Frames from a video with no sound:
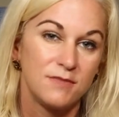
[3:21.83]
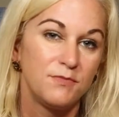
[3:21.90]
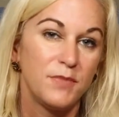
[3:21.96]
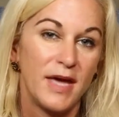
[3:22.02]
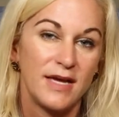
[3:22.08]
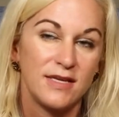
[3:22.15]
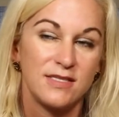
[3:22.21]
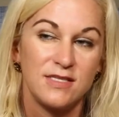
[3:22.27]

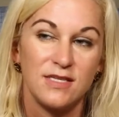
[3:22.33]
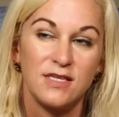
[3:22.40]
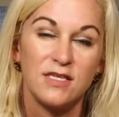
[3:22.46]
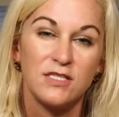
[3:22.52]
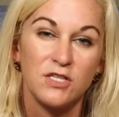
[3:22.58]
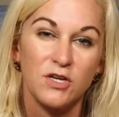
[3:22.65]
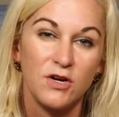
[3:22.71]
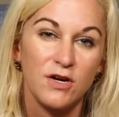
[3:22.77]
black,
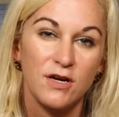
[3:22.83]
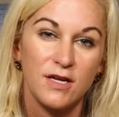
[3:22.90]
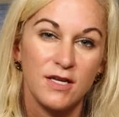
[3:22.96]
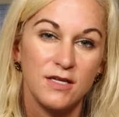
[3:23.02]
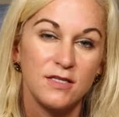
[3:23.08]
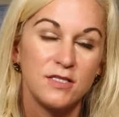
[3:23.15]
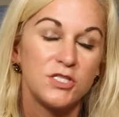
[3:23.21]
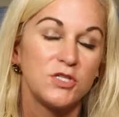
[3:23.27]
sticky,
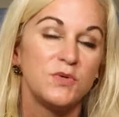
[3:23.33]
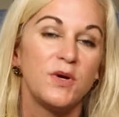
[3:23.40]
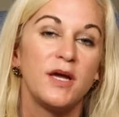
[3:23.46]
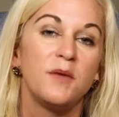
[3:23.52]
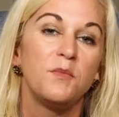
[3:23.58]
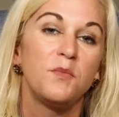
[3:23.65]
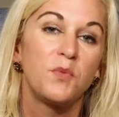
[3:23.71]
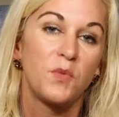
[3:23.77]
tarry to
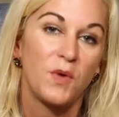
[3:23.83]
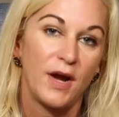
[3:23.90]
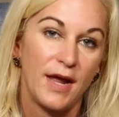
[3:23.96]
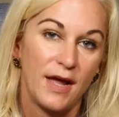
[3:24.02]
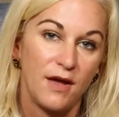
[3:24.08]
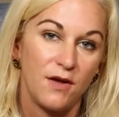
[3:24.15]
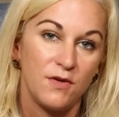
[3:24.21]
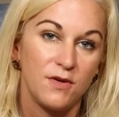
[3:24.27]
a
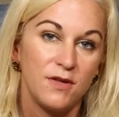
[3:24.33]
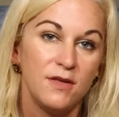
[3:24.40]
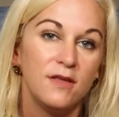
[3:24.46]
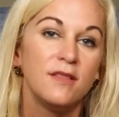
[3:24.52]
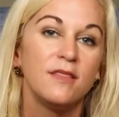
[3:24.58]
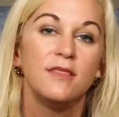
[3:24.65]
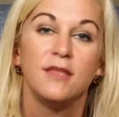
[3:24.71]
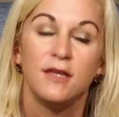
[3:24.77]
brown,
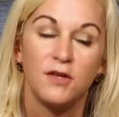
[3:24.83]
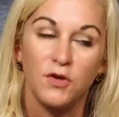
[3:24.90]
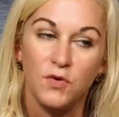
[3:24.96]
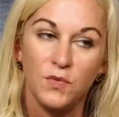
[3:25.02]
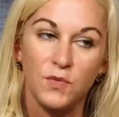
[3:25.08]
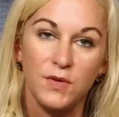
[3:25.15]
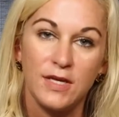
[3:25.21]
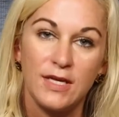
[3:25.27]
then a
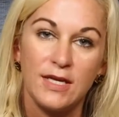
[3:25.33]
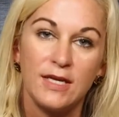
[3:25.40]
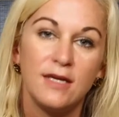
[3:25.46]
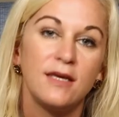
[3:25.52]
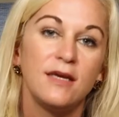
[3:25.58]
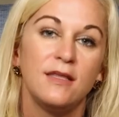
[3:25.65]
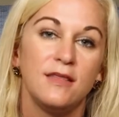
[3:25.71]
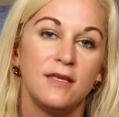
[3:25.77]

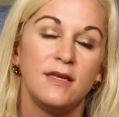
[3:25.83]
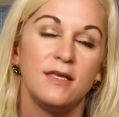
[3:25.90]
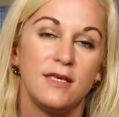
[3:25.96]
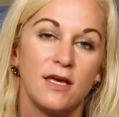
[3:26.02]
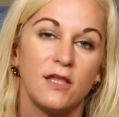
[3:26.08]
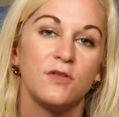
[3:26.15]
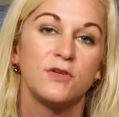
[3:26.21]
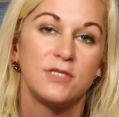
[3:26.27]
green, and then a
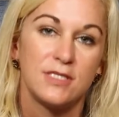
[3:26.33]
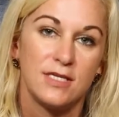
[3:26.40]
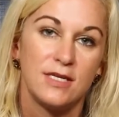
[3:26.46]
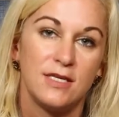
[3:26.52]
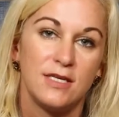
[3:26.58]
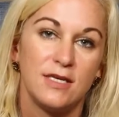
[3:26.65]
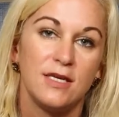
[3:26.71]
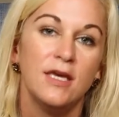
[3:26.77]
yellow
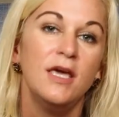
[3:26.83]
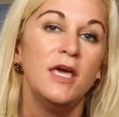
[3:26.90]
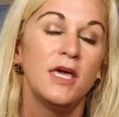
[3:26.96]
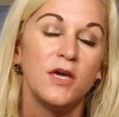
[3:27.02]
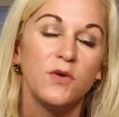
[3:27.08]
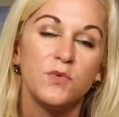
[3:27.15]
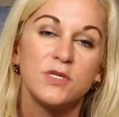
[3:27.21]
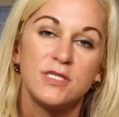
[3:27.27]
seedy.
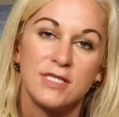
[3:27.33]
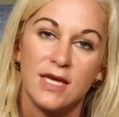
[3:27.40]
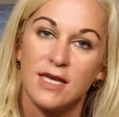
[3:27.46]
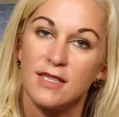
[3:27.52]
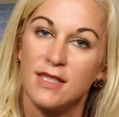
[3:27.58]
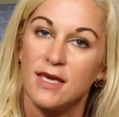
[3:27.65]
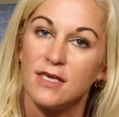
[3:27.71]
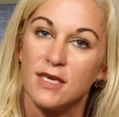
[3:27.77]
It will
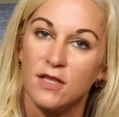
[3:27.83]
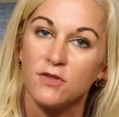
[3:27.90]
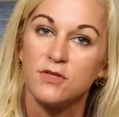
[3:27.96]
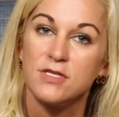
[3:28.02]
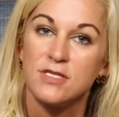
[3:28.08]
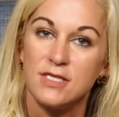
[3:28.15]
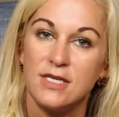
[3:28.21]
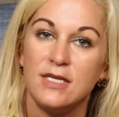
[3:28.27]
stay that yellow
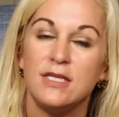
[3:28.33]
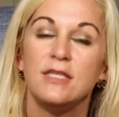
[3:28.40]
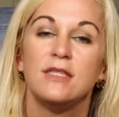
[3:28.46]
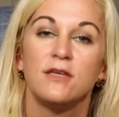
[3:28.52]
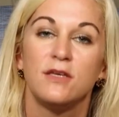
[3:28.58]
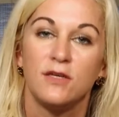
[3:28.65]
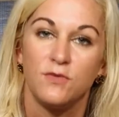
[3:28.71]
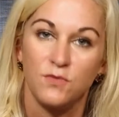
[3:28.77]
seedy
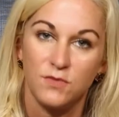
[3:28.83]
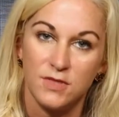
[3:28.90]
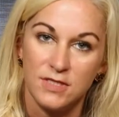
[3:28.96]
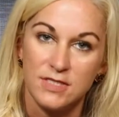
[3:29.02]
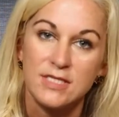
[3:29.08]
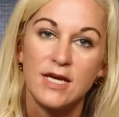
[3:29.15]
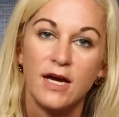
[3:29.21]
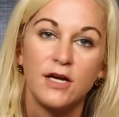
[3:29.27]
the
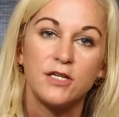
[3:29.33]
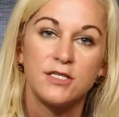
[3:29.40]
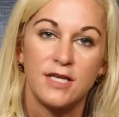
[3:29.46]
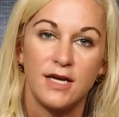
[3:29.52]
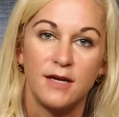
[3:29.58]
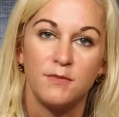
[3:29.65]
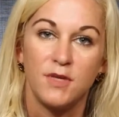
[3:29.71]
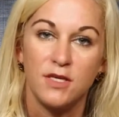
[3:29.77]
entire
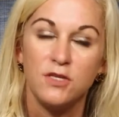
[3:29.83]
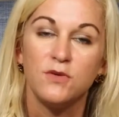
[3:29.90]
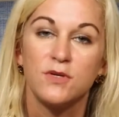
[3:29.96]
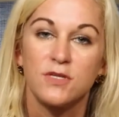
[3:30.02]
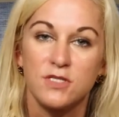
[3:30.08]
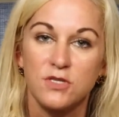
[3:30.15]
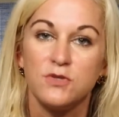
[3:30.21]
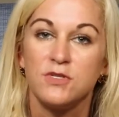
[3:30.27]
time that you
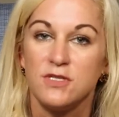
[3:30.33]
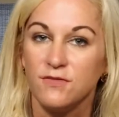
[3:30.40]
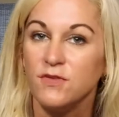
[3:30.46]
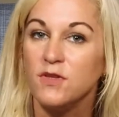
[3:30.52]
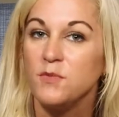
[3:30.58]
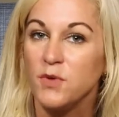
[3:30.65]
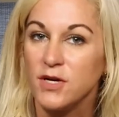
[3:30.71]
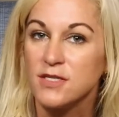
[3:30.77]

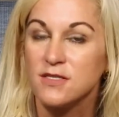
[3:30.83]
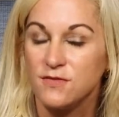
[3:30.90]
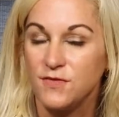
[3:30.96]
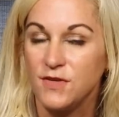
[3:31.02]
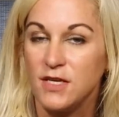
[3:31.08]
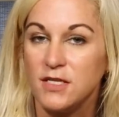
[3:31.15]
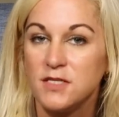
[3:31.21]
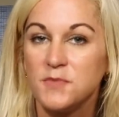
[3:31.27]
exclusively
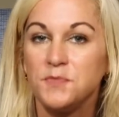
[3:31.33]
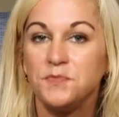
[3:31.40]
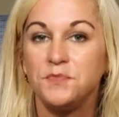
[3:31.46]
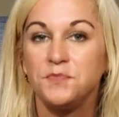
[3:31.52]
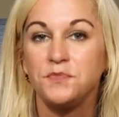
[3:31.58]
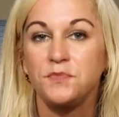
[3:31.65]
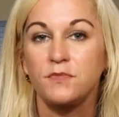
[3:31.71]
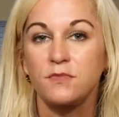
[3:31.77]
breastfeed.
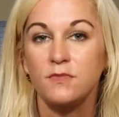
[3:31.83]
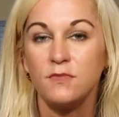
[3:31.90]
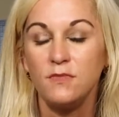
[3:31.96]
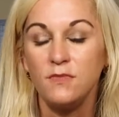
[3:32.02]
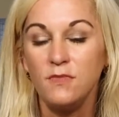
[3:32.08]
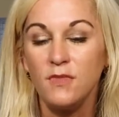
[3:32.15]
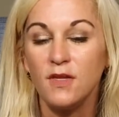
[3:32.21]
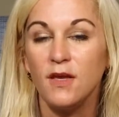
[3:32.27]

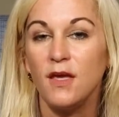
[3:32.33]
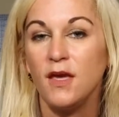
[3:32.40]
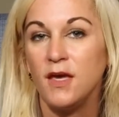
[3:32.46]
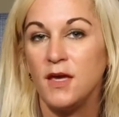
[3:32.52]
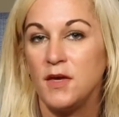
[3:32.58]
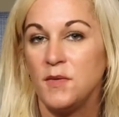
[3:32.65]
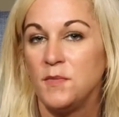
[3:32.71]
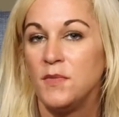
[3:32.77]

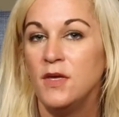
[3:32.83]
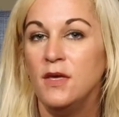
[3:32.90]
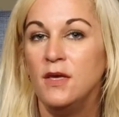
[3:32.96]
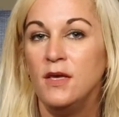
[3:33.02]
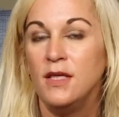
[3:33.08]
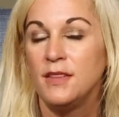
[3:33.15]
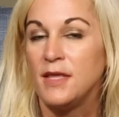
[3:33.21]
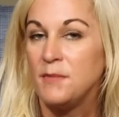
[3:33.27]
And
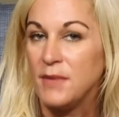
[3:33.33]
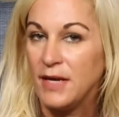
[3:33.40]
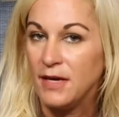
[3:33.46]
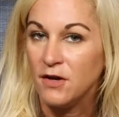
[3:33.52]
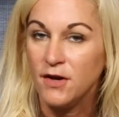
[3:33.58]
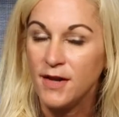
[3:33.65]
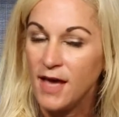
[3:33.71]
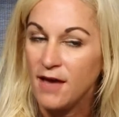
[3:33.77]
they may
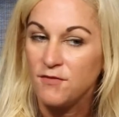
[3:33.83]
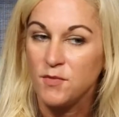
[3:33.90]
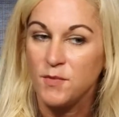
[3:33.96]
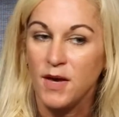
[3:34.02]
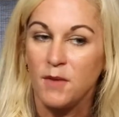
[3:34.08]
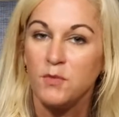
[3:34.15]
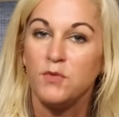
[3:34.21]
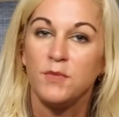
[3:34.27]
not have a
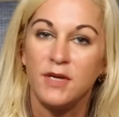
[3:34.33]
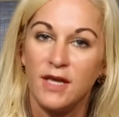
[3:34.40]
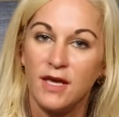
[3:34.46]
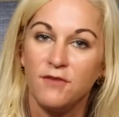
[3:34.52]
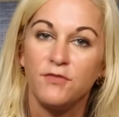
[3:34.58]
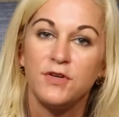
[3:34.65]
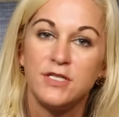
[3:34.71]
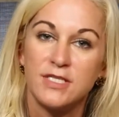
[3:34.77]
bowel movement
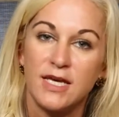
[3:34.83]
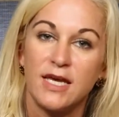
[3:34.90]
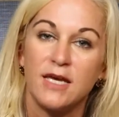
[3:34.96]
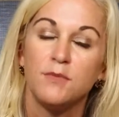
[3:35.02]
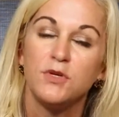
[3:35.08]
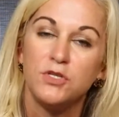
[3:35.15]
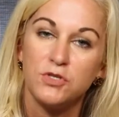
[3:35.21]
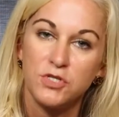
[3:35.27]
every day,
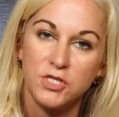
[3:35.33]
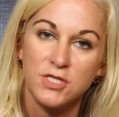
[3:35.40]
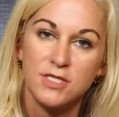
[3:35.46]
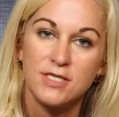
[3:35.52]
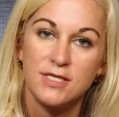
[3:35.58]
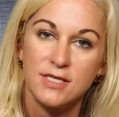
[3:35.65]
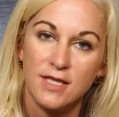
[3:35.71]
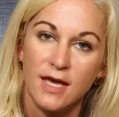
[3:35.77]
but you should
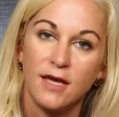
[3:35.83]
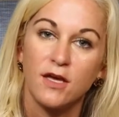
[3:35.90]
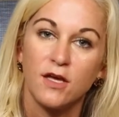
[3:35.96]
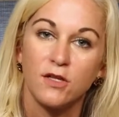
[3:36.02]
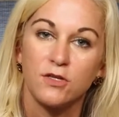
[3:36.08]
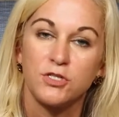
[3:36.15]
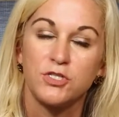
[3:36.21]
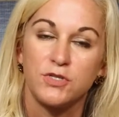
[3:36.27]
see that
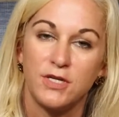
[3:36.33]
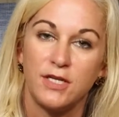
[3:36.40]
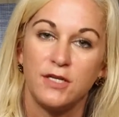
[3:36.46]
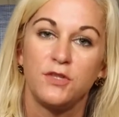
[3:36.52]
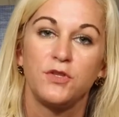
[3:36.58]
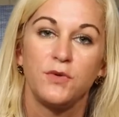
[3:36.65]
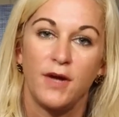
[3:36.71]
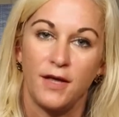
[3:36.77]
color
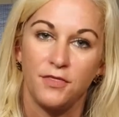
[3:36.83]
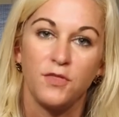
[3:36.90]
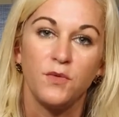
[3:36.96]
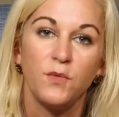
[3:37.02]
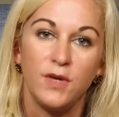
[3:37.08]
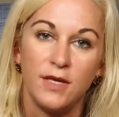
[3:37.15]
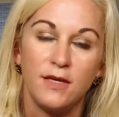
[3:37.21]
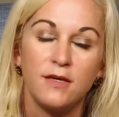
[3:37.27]
trend throughout the
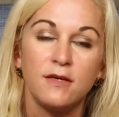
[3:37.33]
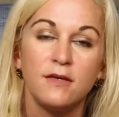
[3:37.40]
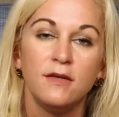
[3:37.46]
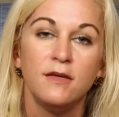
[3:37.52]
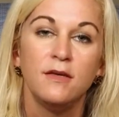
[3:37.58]
week.